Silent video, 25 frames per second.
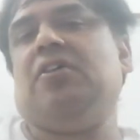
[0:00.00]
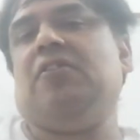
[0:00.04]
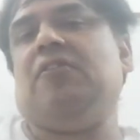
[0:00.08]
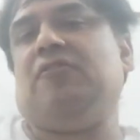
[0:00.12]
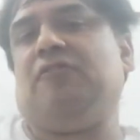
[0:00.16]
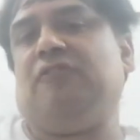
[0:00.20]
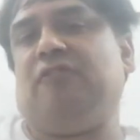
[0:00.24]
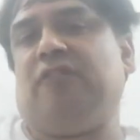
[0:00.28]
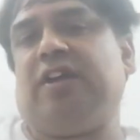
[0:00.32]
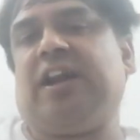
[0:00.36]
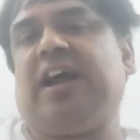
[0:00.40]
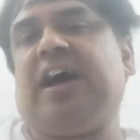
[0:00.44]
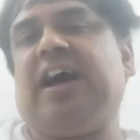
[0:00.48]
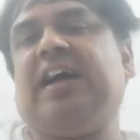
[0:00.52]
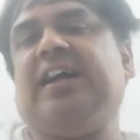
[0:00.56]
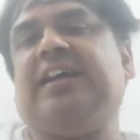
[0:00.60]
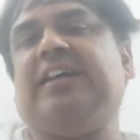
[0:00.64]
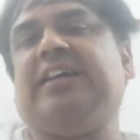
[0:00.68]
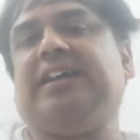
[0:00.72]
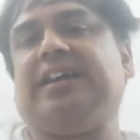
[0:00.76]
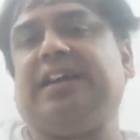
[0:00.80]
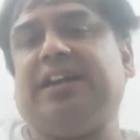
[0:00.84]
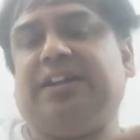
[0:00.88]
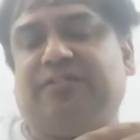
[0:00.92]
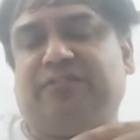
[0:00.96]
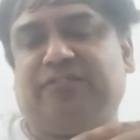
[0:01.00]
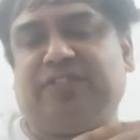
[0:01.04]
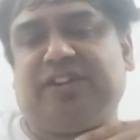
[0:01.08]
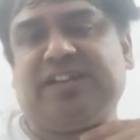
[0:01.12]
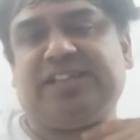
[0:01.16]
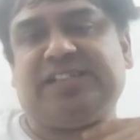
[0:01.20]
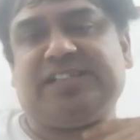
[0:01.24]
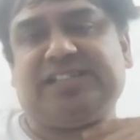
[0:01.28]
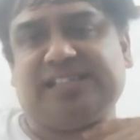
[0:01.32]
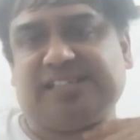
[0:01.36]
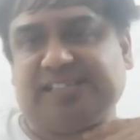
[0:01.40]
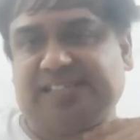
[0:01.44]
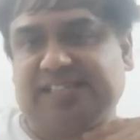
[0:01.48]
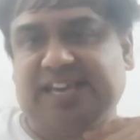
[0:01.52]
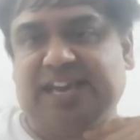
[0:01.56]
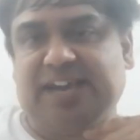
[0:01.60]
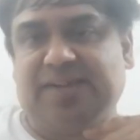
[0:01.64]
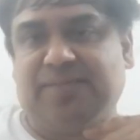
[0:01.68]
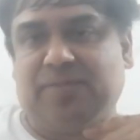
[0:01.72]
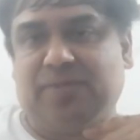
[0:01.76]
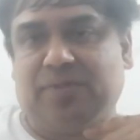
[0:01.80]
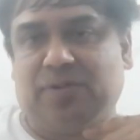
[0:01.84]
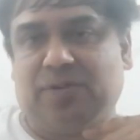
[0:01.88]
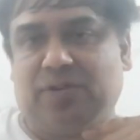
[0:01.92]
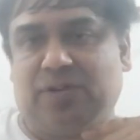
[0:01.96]
finite difference
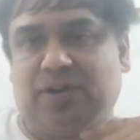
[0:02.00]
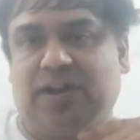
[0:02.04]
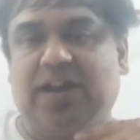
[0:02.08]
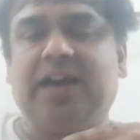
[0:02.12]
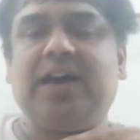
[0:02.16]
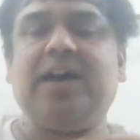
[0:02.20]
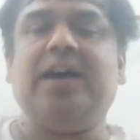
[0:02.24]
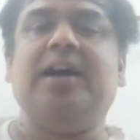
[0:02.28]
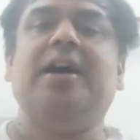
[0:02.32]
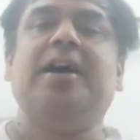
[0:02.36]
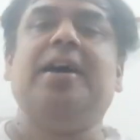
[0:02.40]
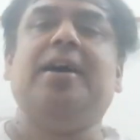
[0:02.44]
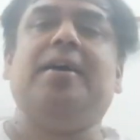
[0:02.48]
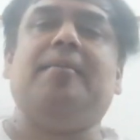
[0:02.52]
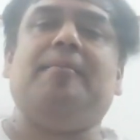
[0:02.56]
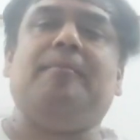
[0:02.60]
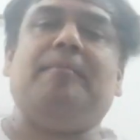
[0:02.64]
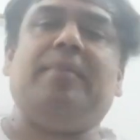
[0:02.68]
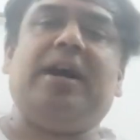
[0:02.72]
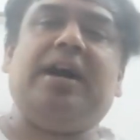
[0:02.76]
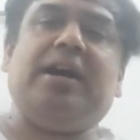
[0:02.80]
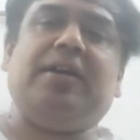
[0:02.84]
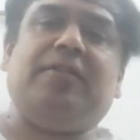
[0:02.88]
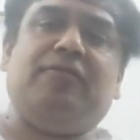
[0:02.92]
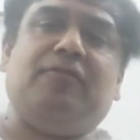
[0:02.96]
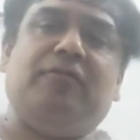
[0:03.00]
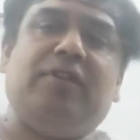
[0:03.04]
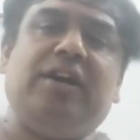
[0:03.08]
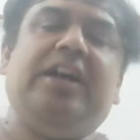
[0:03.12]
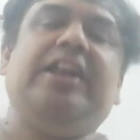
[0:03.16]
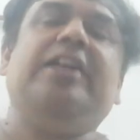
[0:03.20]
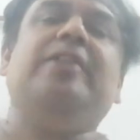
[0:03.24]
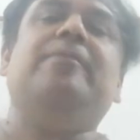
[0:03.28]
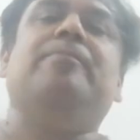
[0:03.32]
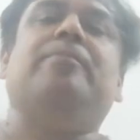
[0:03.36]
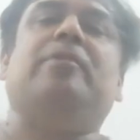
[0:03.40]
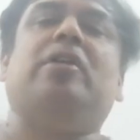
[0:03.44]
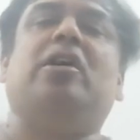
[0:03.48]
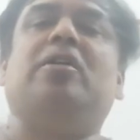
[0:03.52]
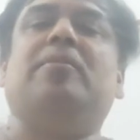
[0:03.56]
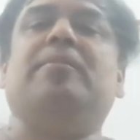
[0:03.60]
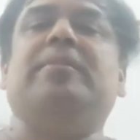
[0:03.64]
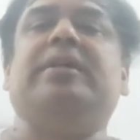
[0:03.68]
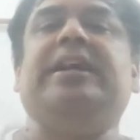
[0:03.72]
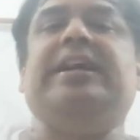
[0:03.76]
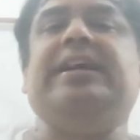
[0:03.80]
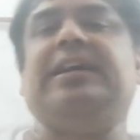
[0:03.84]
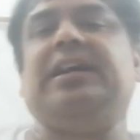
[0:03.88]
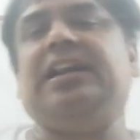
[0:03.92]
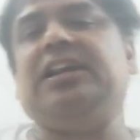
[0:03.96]
scheme. Okay, but very
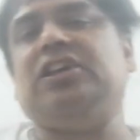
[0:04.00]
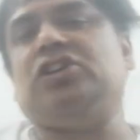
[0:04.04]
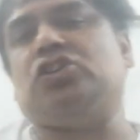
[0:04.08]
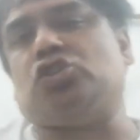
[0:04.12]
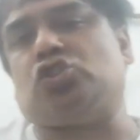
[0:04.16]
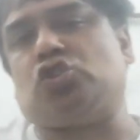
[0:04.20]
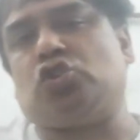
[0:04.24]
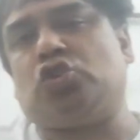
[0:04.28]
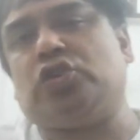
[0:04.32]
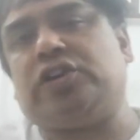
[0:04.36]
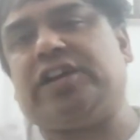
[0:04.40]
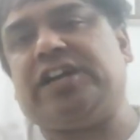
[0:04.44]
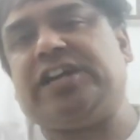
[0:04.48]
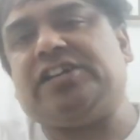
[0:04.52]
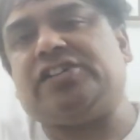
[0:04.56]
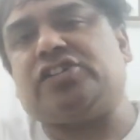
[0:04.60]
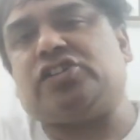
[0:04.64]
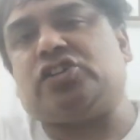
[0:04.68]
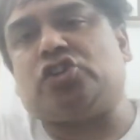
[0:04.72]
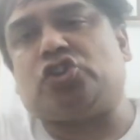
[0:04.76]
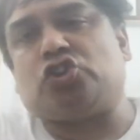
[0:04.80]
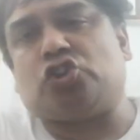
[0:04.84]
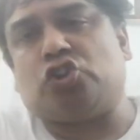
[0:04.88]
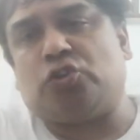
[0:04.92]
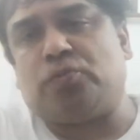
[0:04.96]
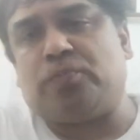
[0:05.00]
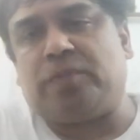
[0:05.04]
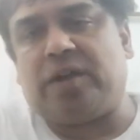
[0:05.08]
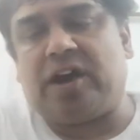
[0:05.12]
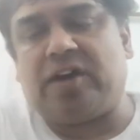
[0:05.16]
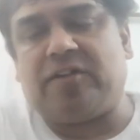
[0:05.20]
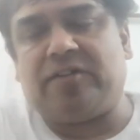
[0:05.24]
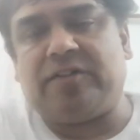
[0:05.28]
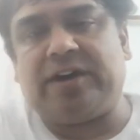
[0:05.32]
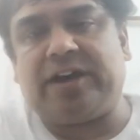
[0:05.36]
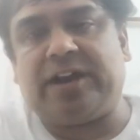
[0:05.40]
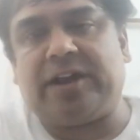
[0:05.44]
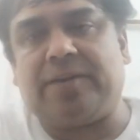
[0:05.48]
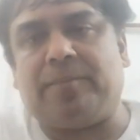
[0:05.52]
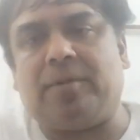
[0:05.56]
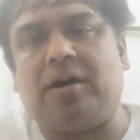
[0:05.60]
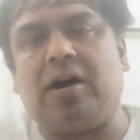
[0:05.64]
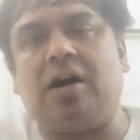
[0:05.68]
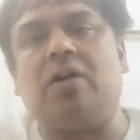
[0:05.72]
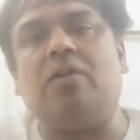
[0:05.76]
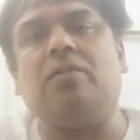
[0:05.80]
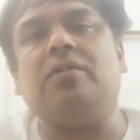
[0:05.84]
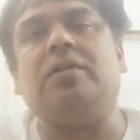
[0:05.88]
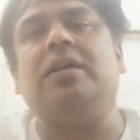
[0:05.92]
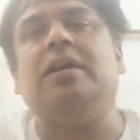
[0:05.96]
prominently students should be aware
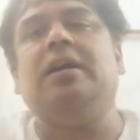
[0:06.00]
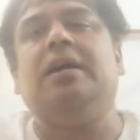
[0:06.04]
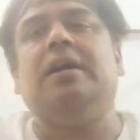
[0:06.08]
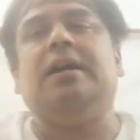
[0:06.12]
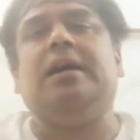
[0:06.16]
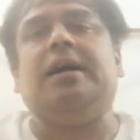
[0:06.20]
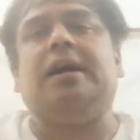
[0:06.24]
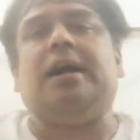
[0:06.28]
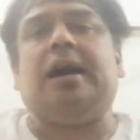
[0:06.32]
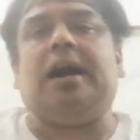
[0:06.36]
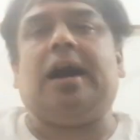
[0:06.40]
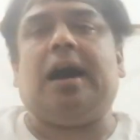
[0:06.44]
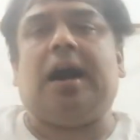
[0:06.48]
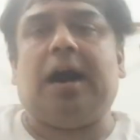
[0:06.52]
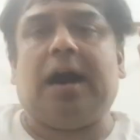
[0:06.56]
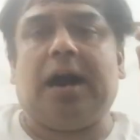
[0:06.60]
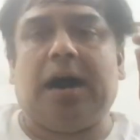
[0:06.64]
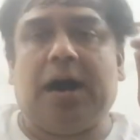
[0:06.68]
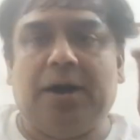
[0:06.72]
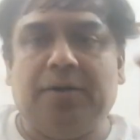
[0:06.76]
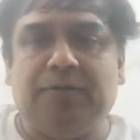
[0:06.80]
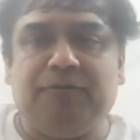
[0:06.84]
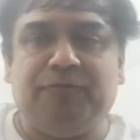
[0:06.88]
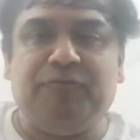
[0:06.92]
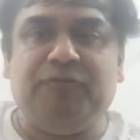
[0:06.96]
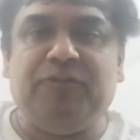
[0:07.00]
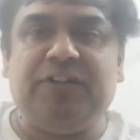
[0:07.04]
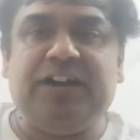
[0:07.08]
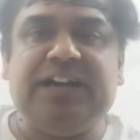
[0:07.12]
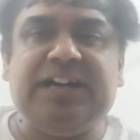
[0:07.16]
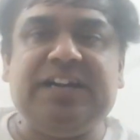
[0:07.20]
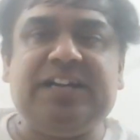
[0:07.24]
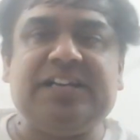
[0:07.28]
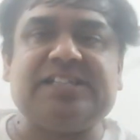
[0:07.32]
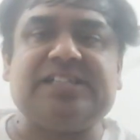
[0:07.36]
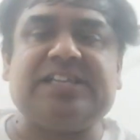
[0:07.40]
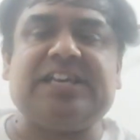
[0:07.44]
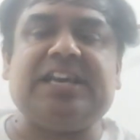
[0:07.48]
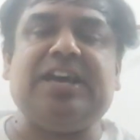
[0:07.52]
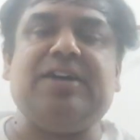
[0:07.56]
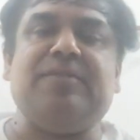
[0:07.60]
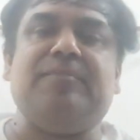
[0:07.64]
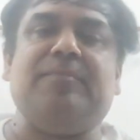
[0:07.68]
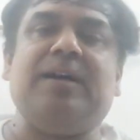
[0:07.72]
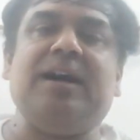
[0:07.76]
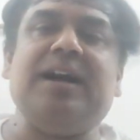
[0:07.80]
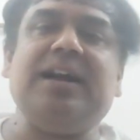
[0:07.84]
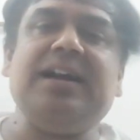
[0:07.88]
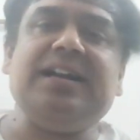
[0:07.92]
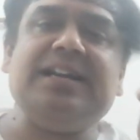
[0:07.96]
about upwind
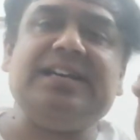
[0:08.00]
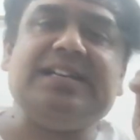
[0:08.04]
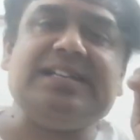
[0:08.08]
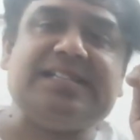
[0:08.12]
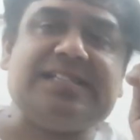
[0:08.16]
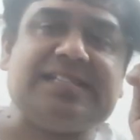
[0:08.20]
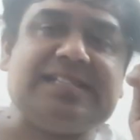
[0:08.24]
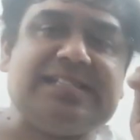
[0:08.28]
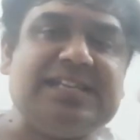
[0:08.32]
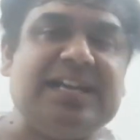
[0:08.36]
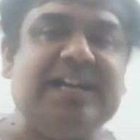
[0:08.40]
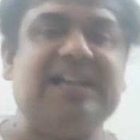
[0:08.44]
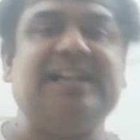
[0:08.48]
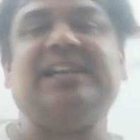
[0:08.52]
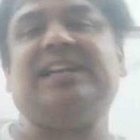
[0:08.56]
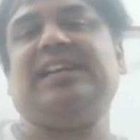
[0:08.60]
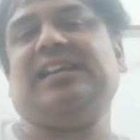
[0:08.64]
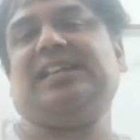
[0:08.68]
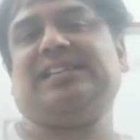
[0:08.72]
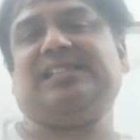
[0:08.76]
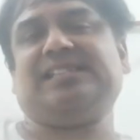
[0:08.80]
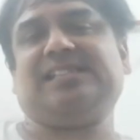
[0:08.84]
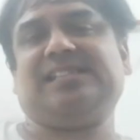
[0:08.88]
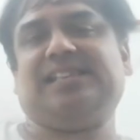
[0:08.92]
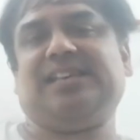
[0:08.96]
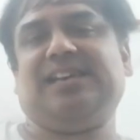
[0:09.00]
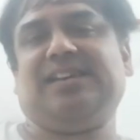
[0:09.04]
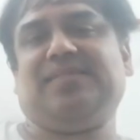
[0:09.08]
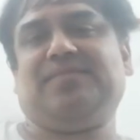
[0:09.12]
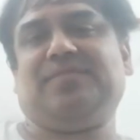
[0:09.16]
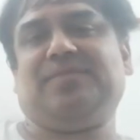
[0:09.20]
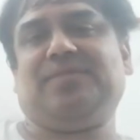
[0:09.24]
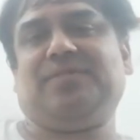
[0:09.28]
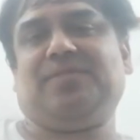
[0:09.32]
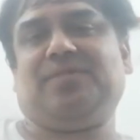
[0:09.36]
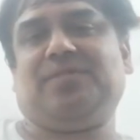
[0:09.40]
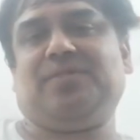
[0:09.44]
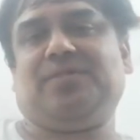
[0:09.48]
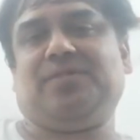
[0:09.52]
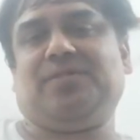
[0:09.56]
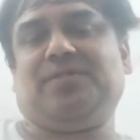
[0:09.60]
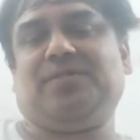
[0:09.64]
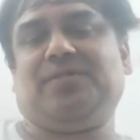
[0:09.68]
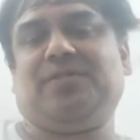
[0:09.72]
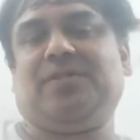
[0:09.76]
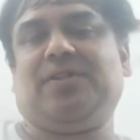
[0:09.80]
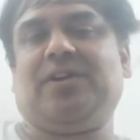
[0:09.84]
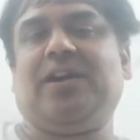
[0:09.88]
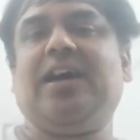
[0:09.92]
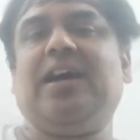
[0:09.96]
scheme and central scheme.
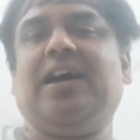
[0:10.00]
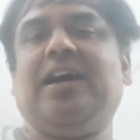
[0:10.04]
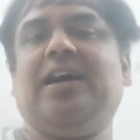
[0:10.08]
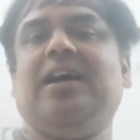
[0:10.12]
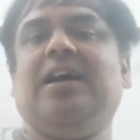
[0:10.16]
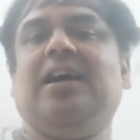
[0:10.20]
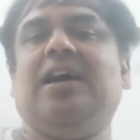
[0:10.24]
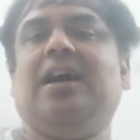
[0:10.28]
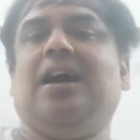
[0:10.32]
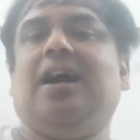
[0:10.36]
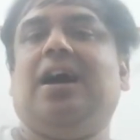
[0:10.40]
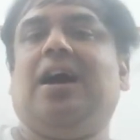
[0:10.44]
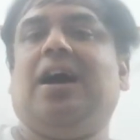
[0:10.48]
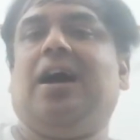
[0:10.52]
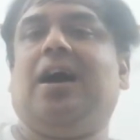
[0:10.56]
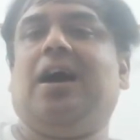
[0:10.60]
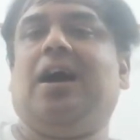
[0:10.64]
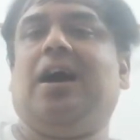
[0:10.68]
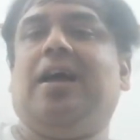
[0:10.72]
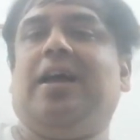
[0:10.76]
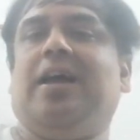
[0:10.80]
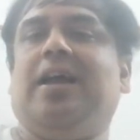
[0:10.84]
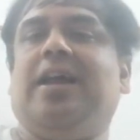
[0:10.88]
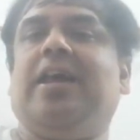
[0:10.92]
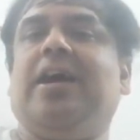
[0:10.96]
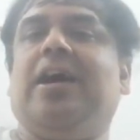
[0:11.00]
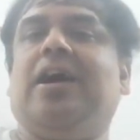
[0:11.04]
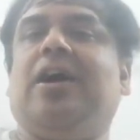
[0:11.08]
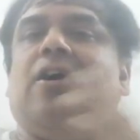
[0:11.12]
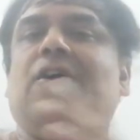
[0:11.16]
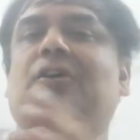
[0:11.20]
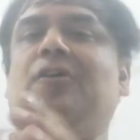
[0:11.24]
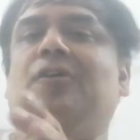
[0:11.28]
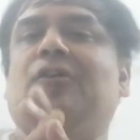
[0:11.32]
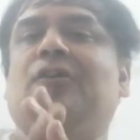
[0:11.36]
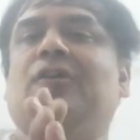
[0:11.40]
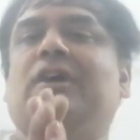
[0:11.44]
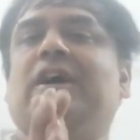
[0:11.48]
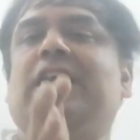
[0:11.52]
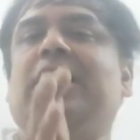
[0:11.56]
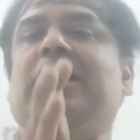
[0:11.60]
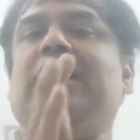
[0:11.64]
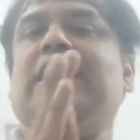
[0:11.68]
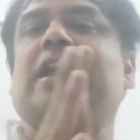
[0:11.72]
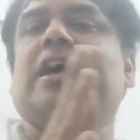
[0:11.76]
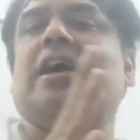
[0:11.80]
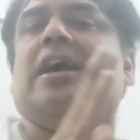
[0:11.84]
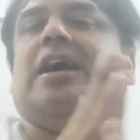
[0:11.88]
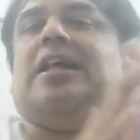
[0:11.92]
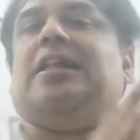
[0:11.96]
Okay, anyhow,
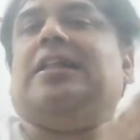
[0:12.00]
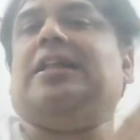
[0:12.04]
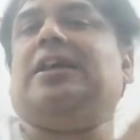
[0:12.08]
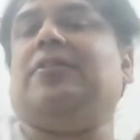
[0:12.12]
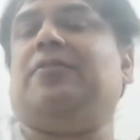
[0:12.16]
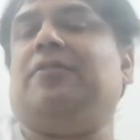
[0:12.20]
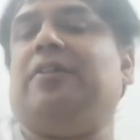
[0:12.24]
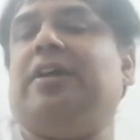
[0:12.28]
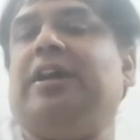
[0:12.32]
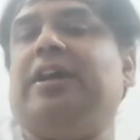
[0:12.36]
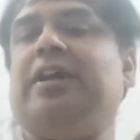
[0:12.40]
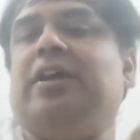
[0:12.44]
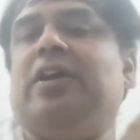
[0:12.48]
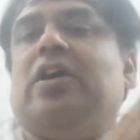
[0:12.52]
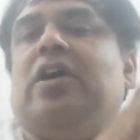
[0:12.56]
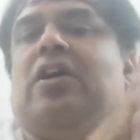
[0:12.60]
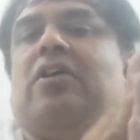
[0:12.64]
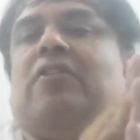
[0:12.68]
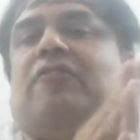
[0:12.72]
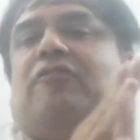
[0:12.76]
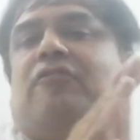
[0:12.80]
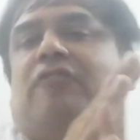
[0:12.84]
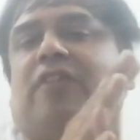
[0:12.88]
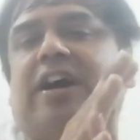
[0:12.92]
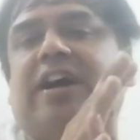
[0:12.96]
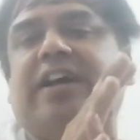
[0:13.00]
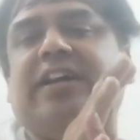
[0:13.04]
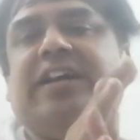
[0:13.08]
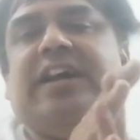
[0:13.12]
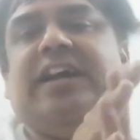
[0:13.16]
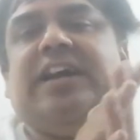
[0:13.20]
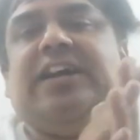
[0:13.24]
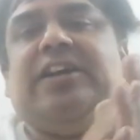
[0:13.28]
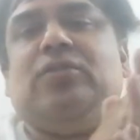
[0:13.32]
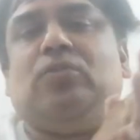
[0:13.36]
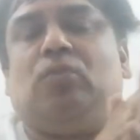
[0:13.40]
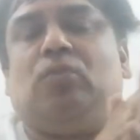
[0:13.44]
in the video of finite